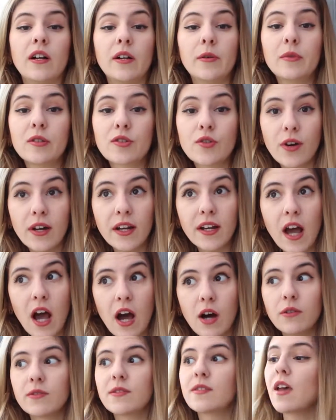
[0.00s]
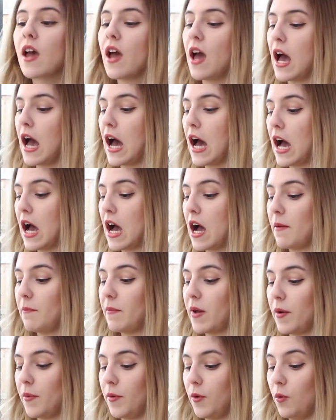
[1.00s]
I will try it out
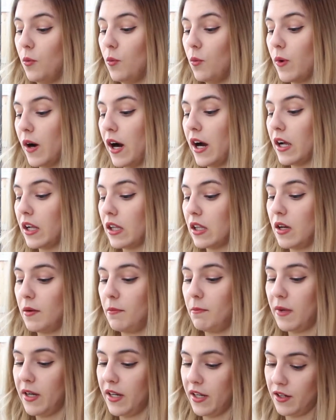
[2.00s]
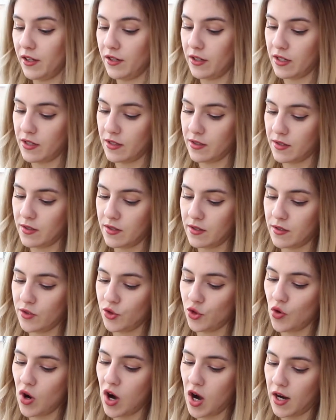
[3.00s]
um, while my hair is
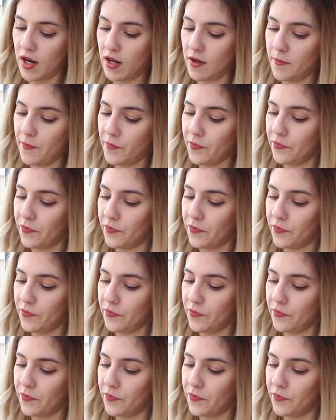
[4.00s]
dry.